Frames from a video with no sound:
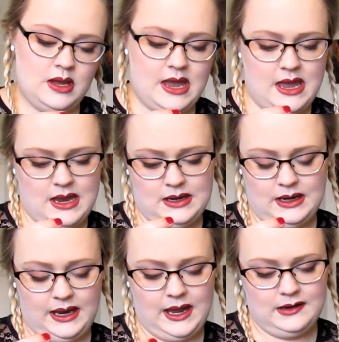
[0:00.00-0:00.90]
And
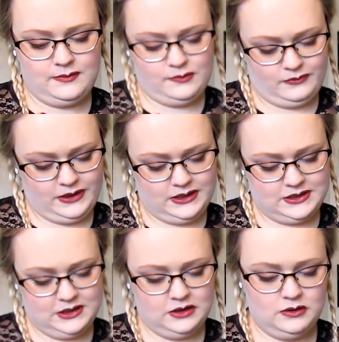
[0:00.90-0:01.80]
I can't even read
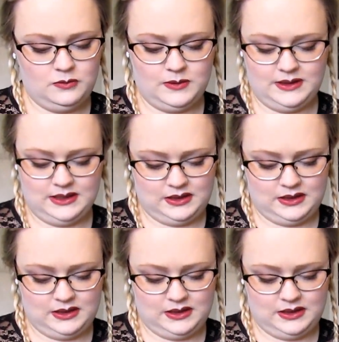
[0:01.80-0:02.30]
to you what the